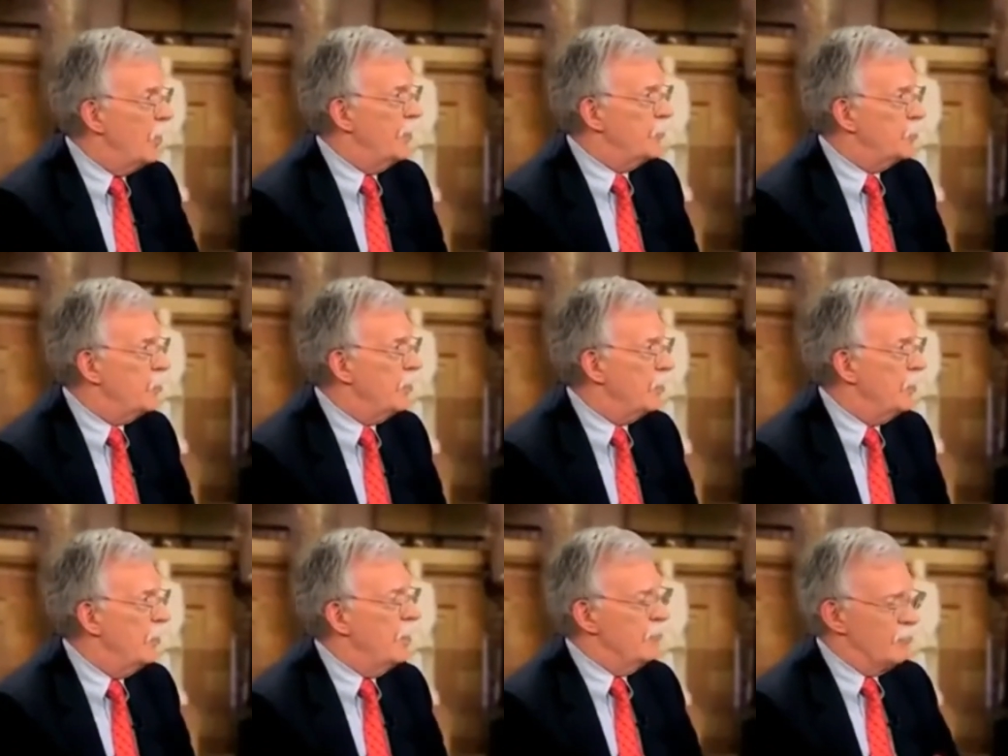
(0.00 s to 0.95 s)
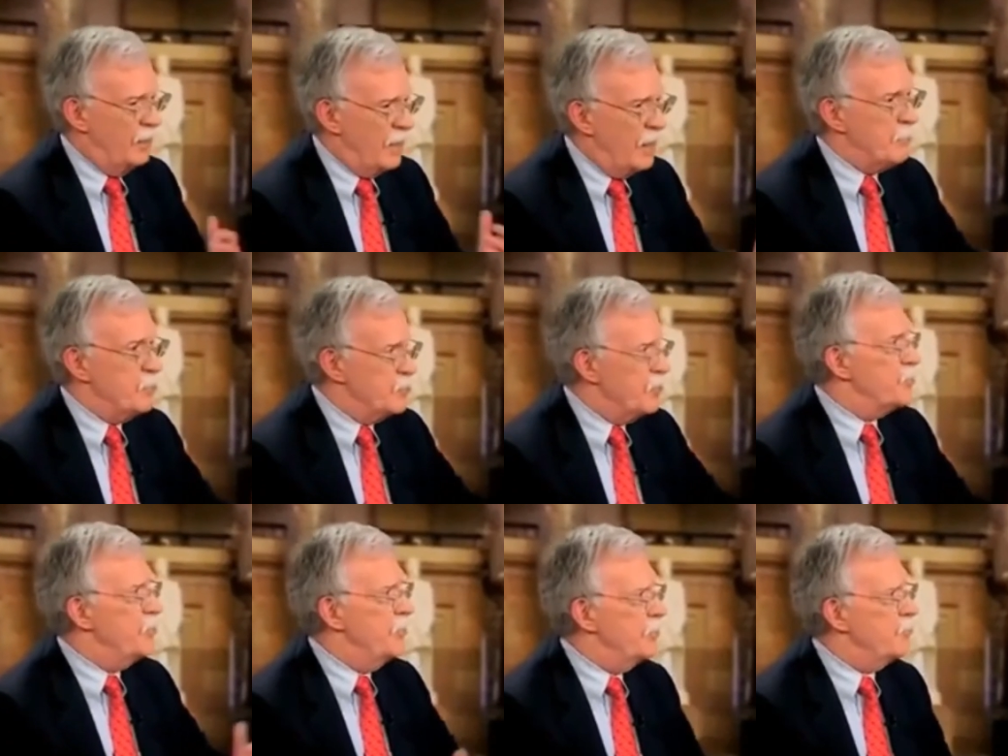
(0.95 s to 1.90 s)
what it took for an
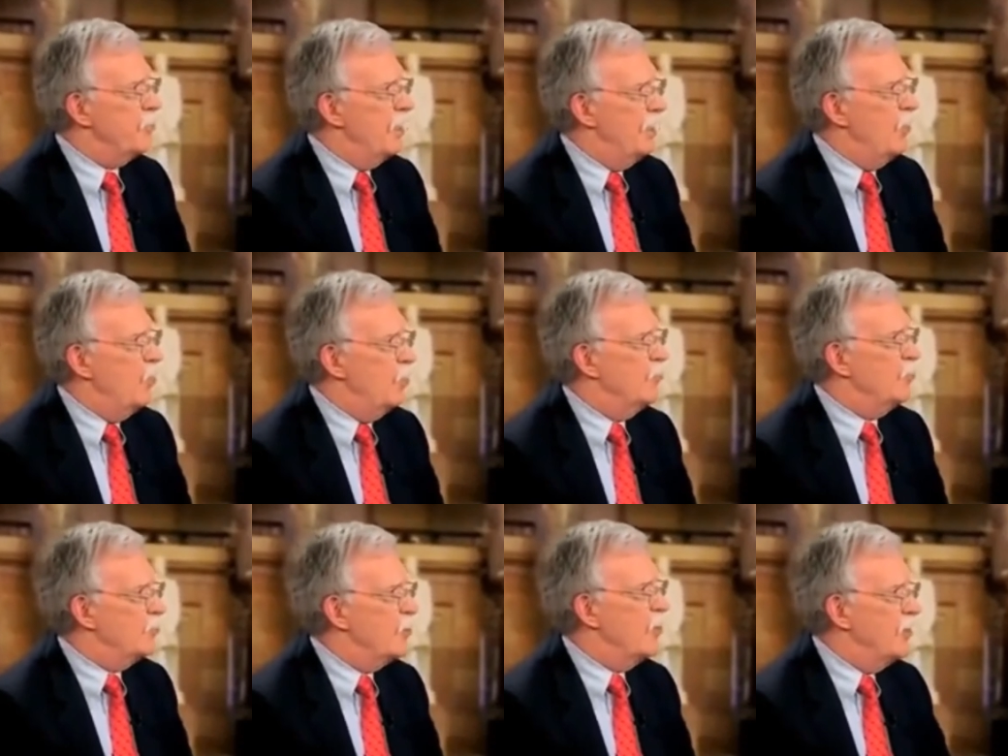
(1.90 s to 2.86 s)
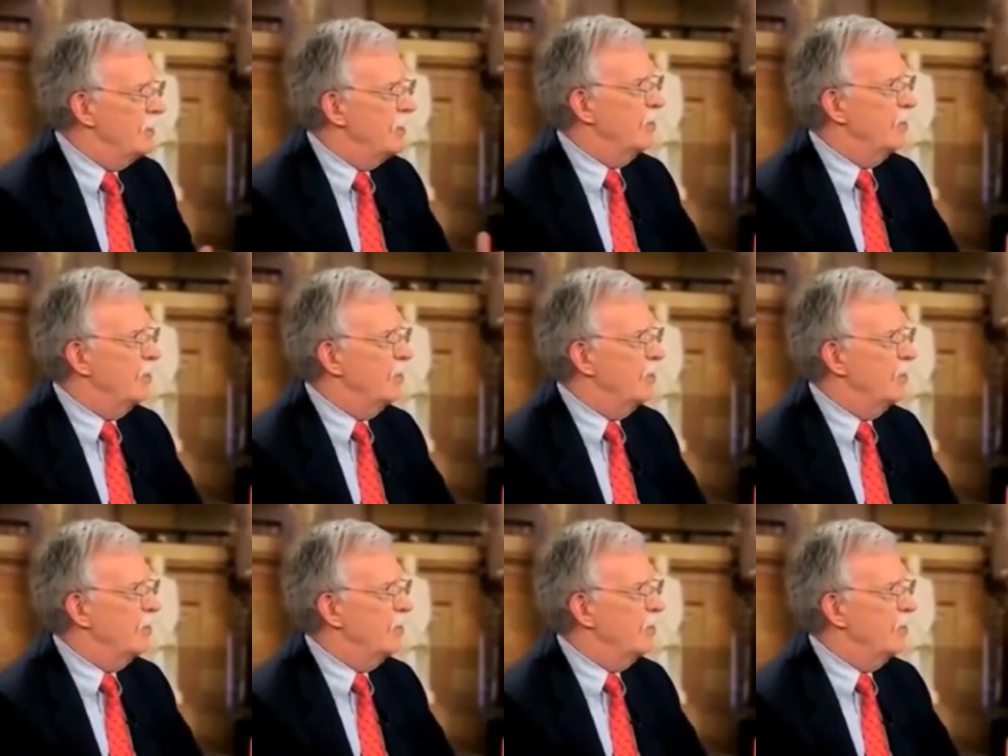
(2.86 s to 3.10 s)
opposition to try and overturn an